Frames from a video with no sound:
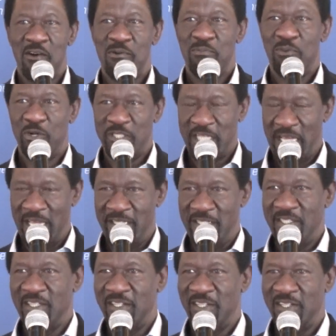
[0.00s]

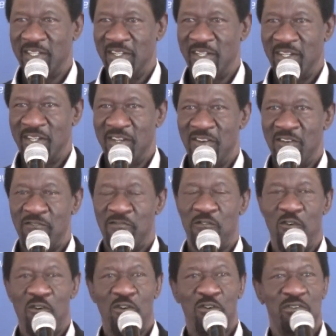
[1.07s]
portend
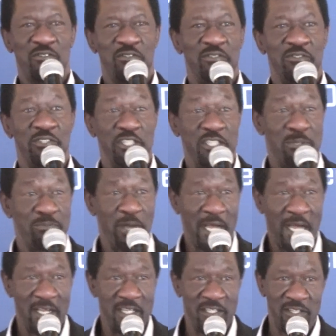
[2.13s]
for this
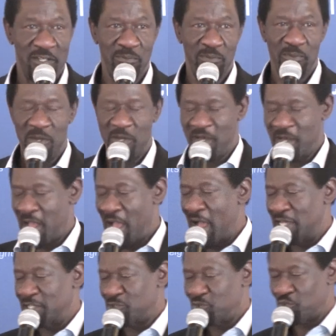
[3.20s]
mechanism
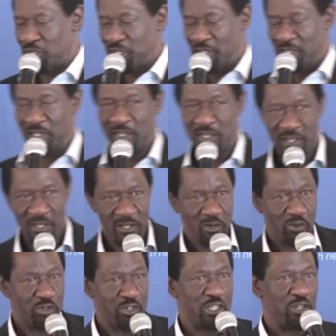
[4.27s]
as we
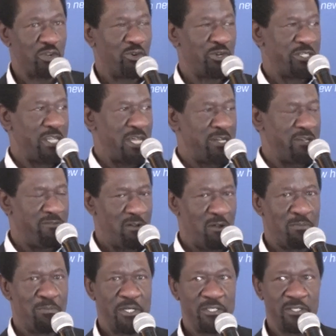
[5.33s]
continue with that
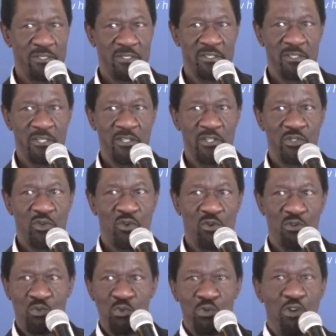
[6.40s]
development.
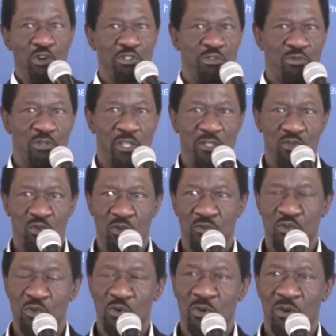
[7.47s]
So kudos to the two of
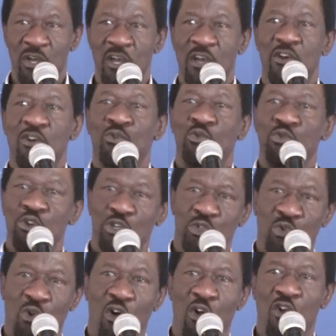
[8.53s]
you. Kudos
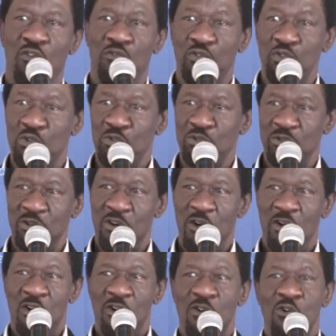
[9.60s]
to all of you
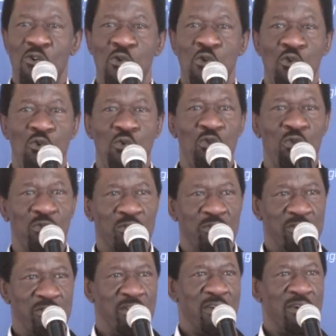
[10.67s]

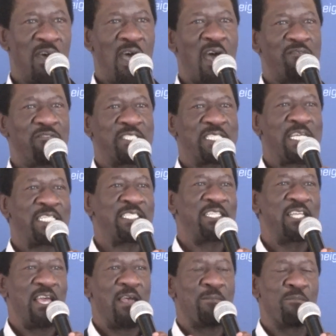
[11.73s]
who have
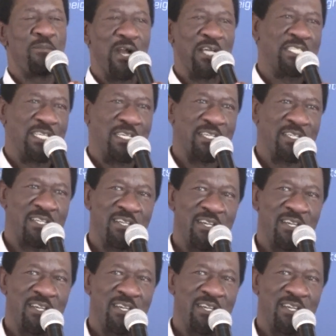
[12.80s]
started embracing